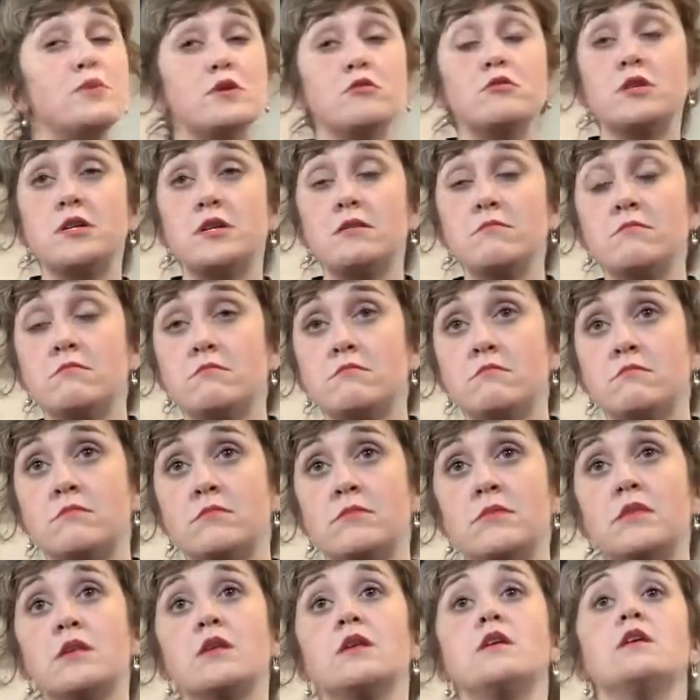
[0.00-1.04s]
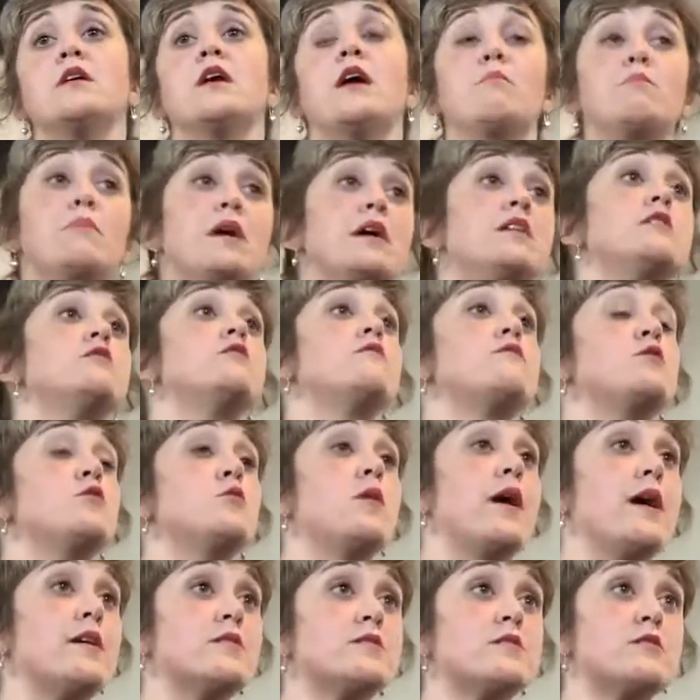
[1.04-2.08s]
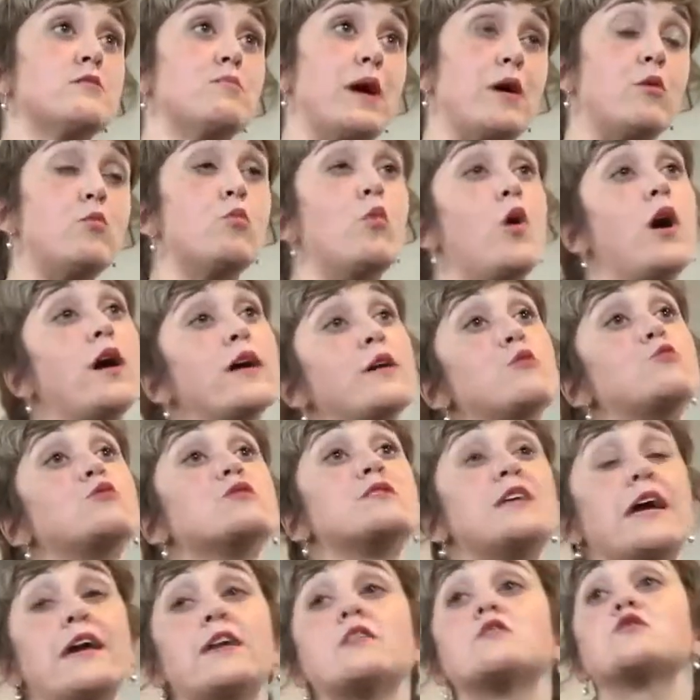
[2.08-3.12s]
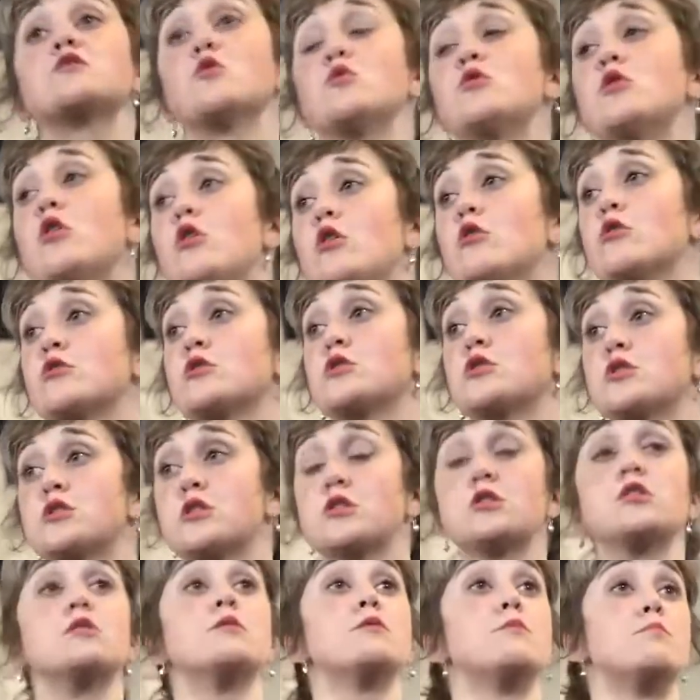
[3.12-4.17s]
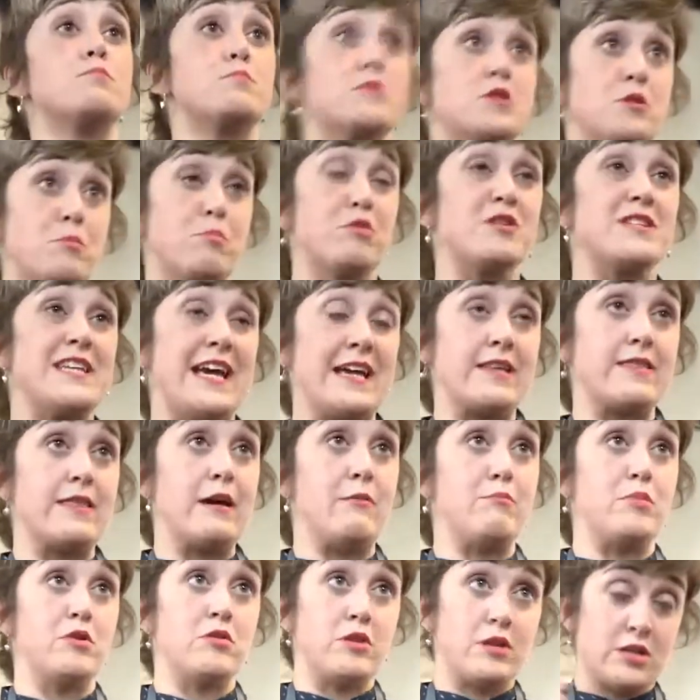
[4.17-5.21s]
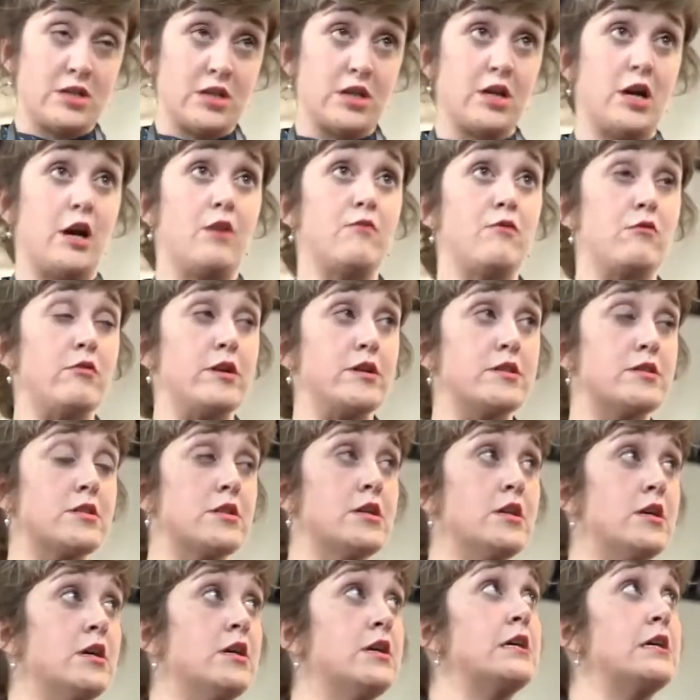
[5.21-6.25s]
building. And many of you asked about why it will take so long to protect that building and to cover it.